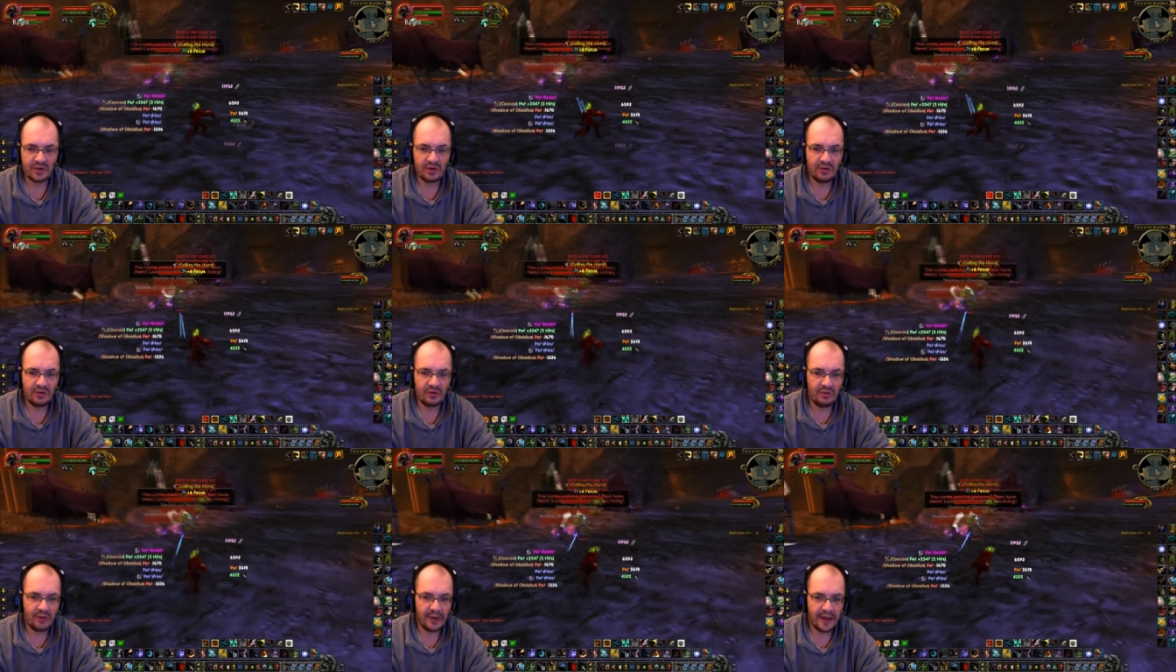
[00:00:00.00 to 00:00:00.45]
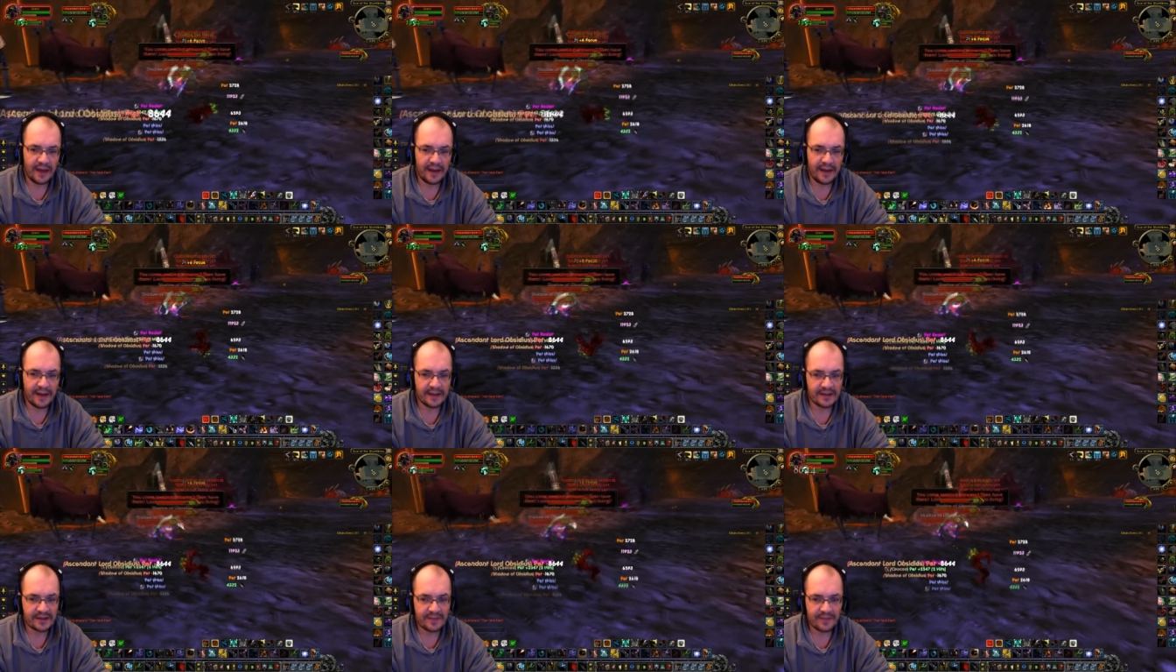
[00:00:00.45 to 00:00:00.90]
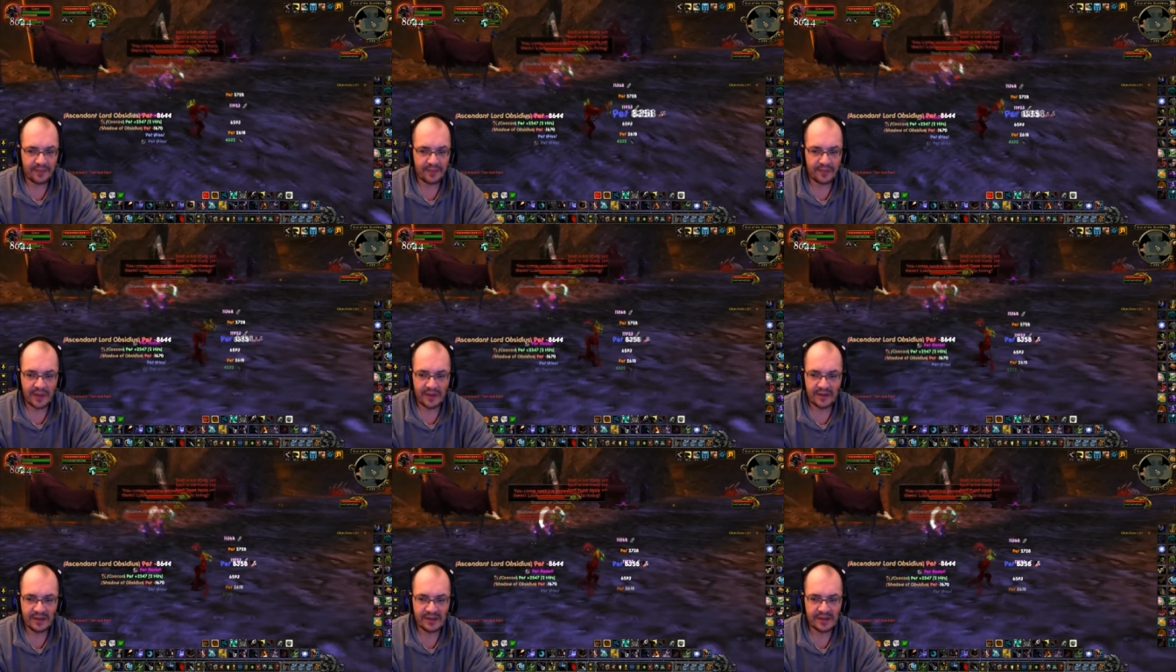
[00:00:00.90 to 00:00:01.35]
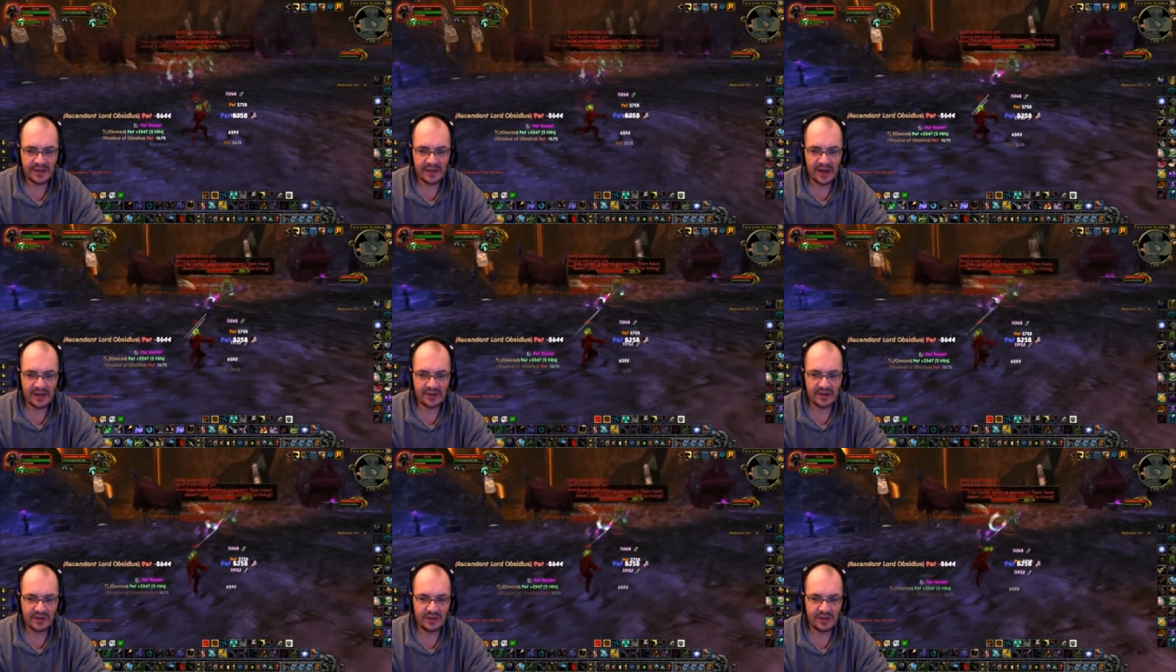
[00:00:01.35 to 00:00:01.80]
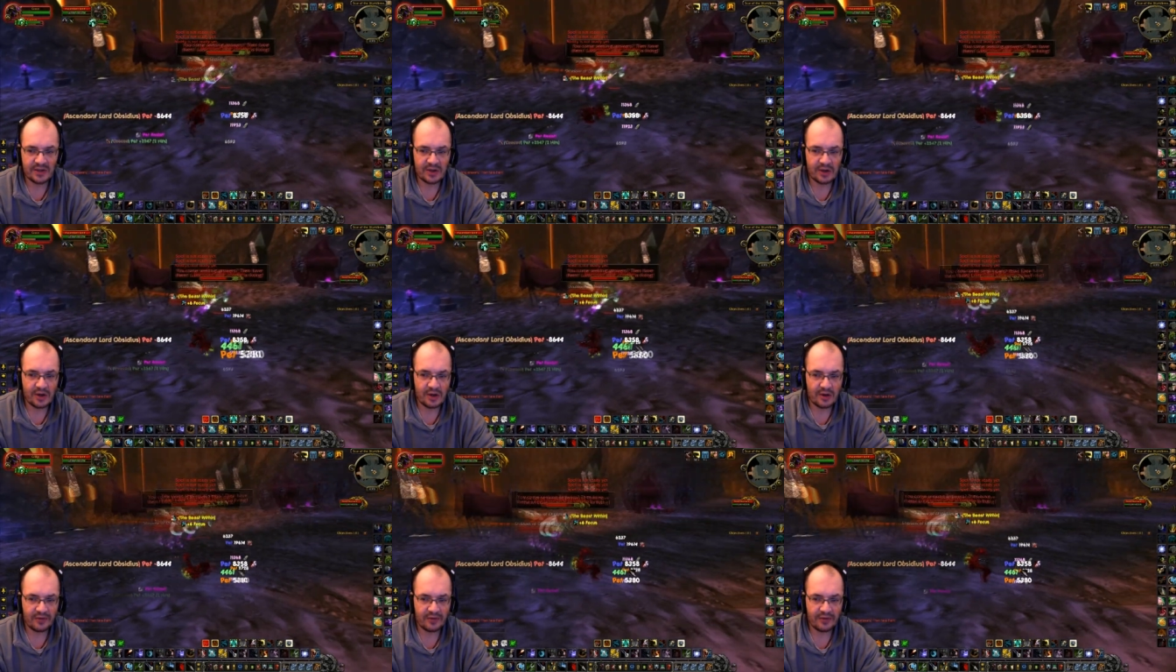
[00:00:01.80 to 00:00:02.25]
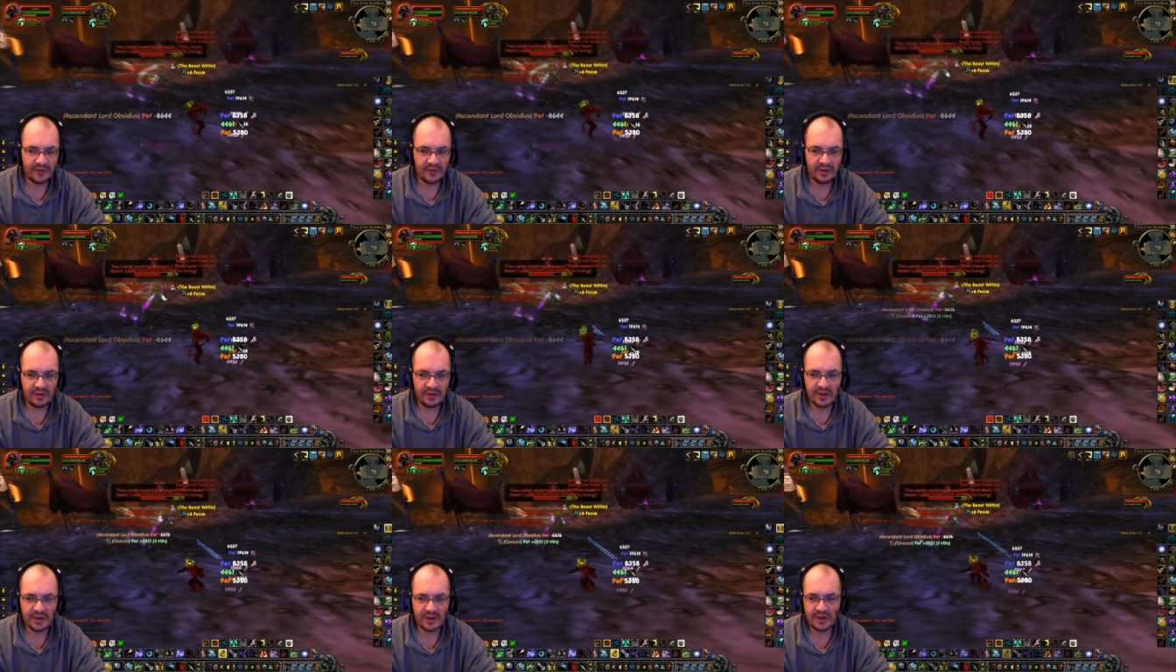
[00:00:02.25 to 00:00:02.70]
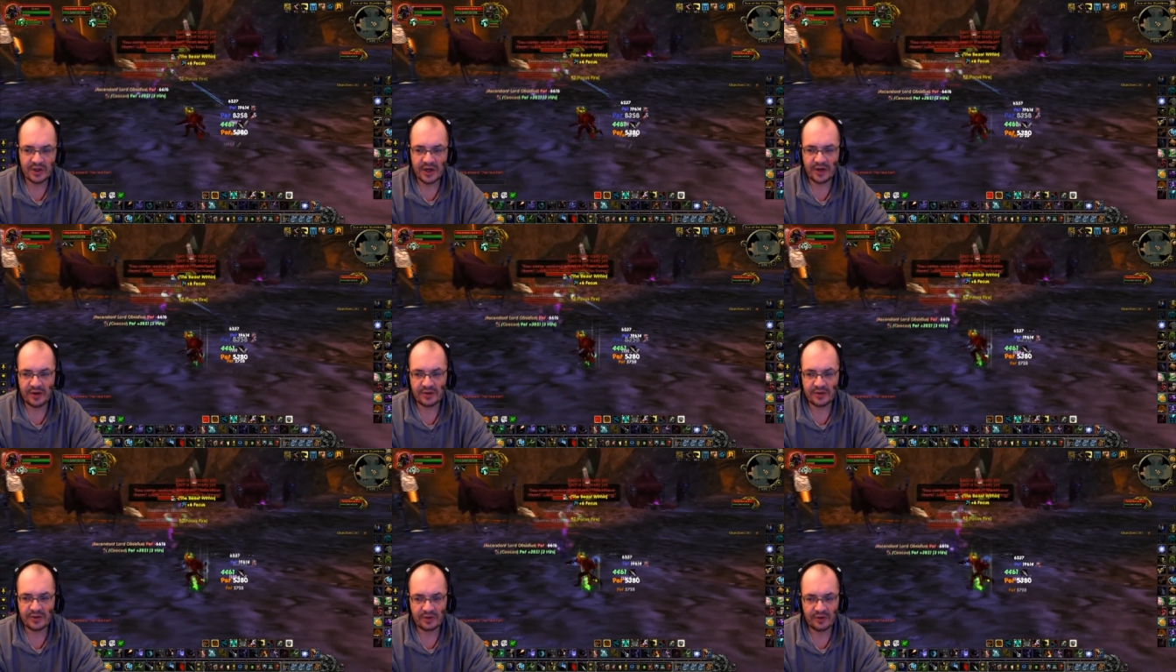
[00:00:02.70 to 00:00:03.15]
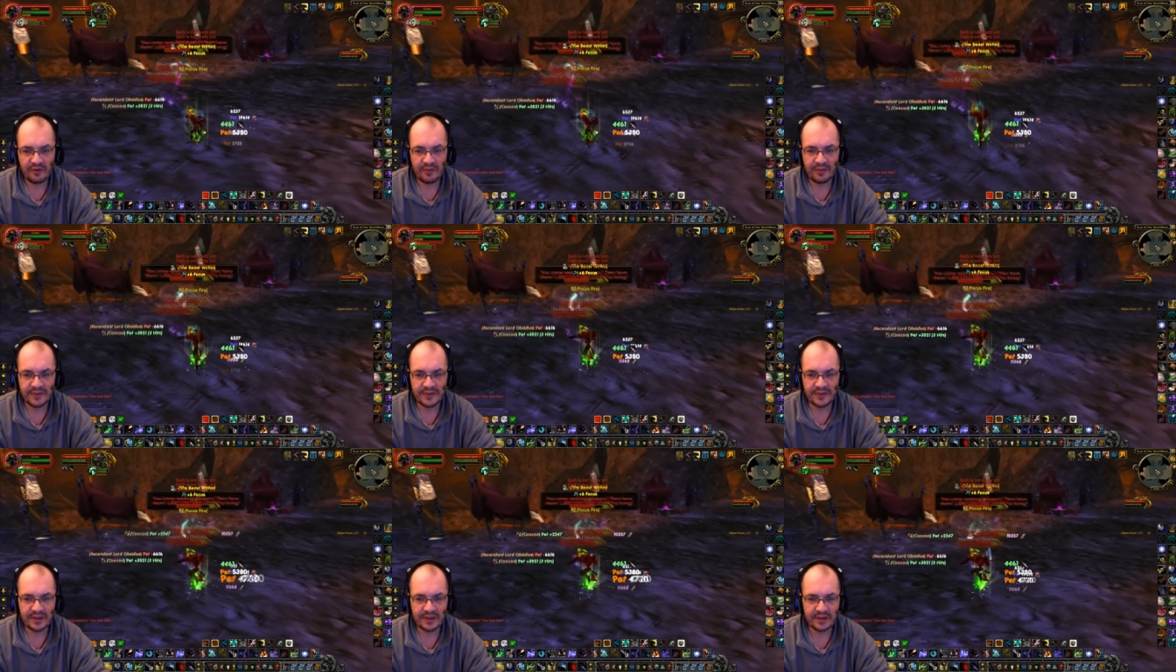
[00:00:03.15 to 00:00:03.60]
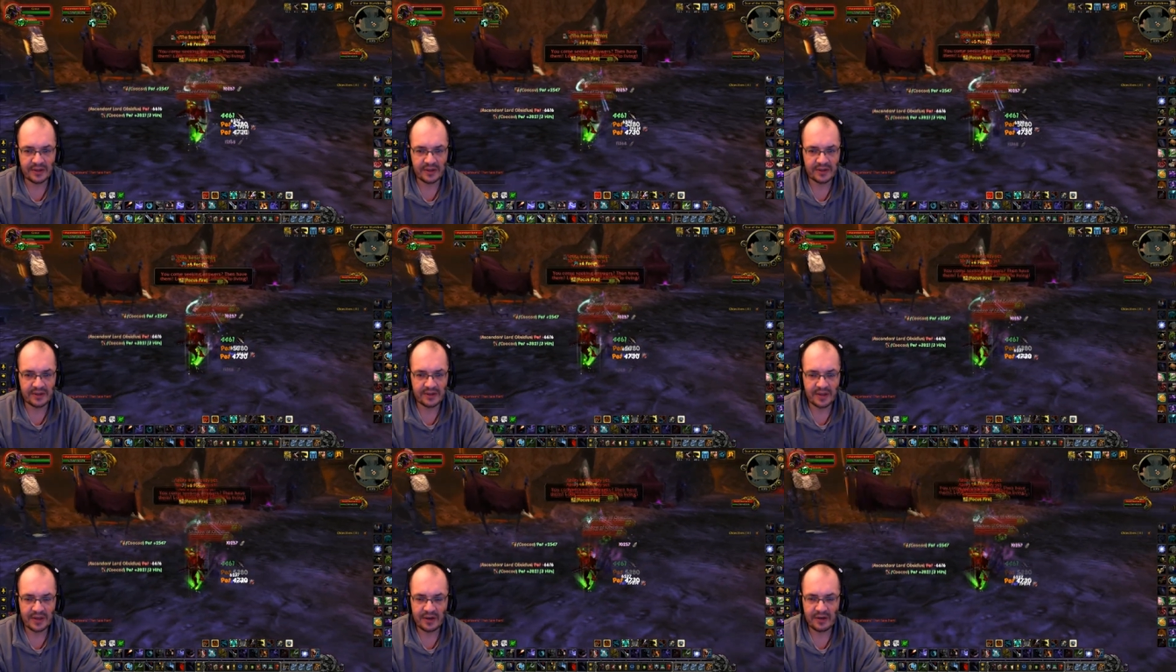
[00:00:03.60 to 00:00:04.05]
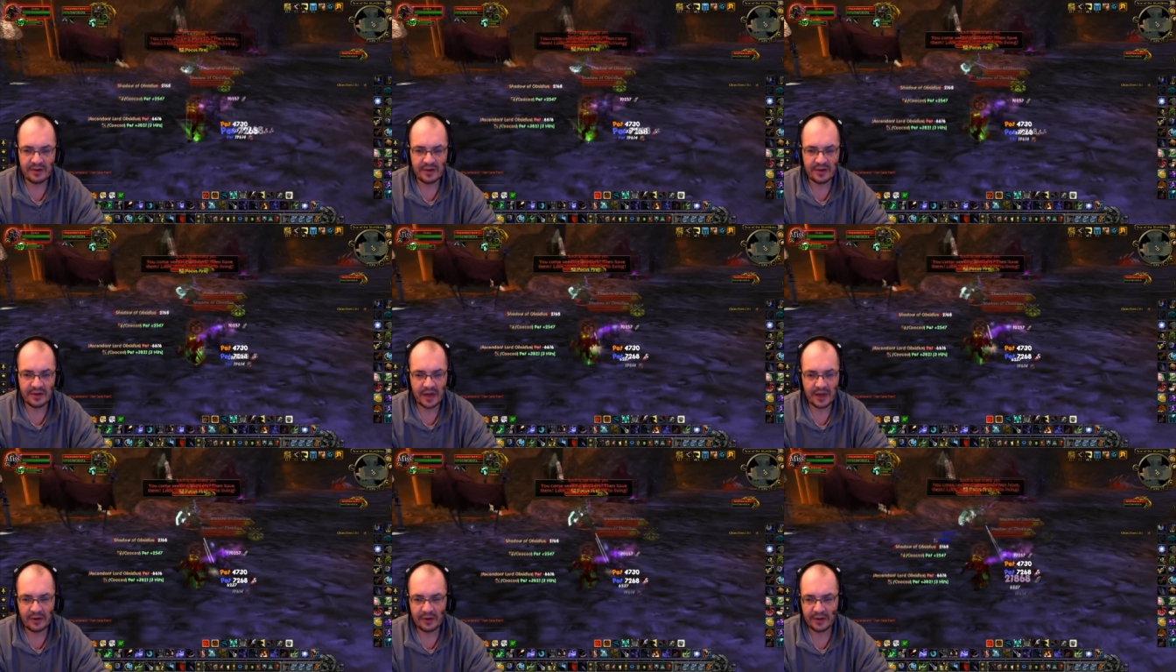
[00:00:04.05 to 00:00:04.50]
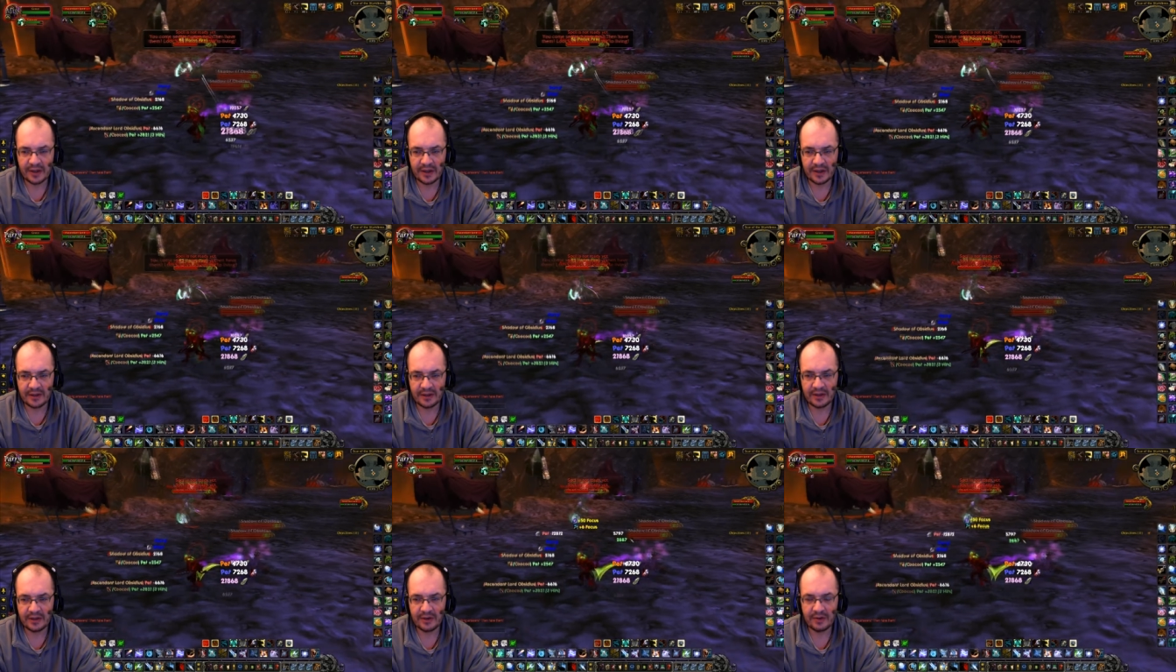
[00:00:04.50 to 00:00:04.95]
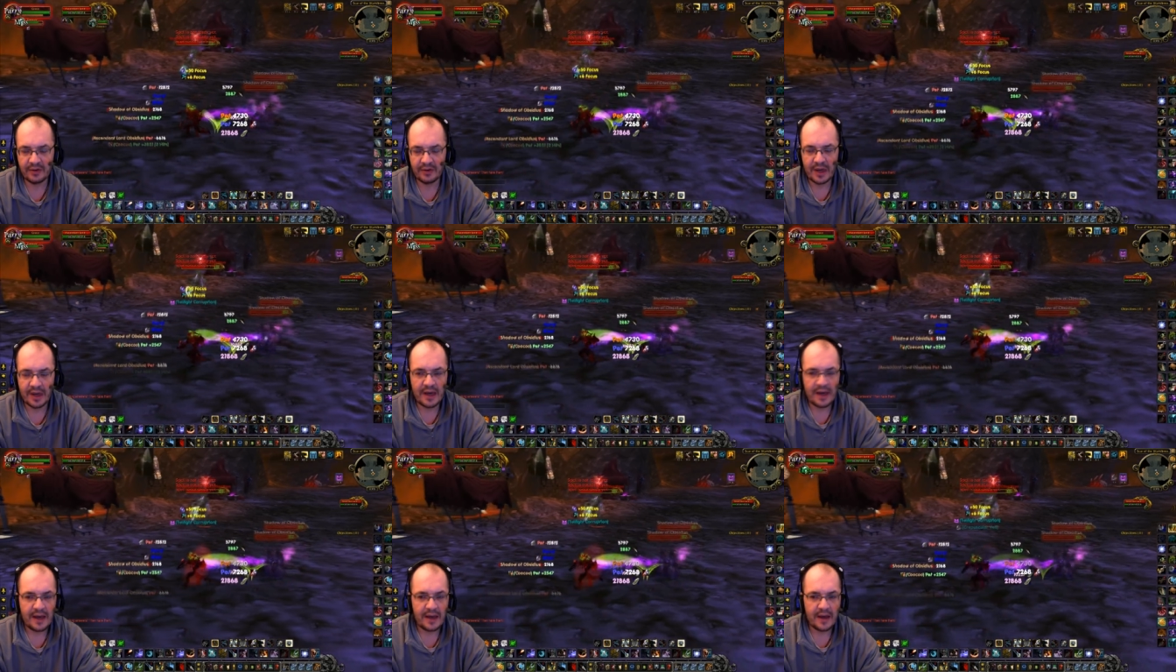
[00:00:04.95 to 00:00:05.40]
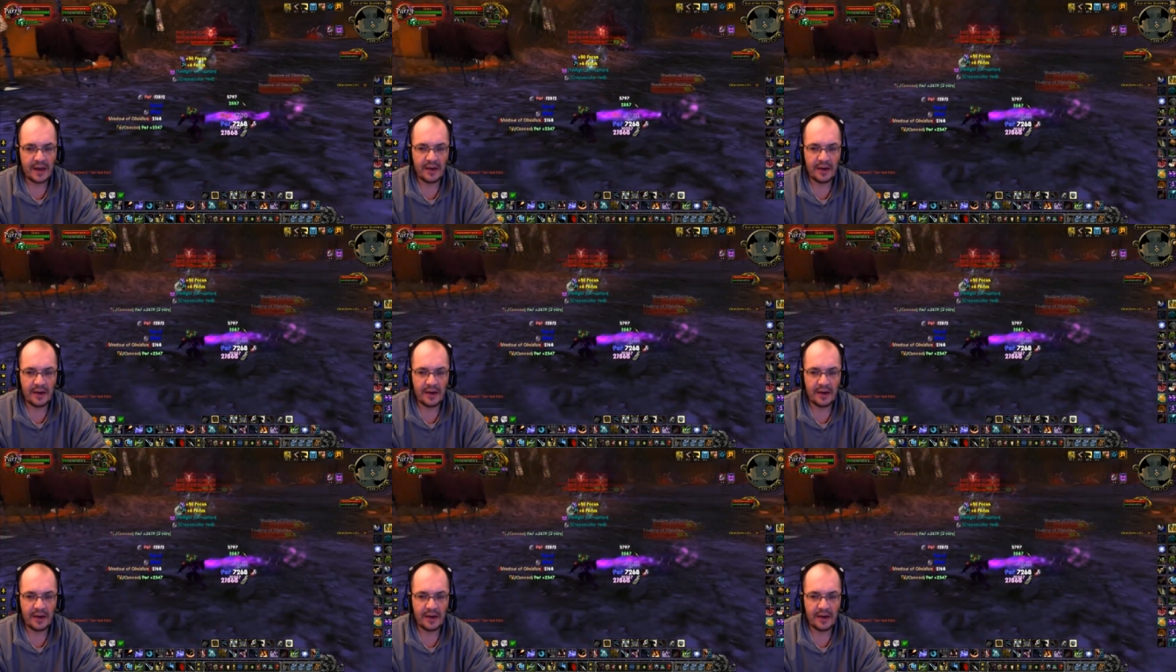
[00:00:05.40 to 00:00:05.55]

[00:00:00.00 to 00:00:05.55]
He's got 2 adds. These guys are going to go after you, the shadows of Obsidius. They're going to carry on hitting you.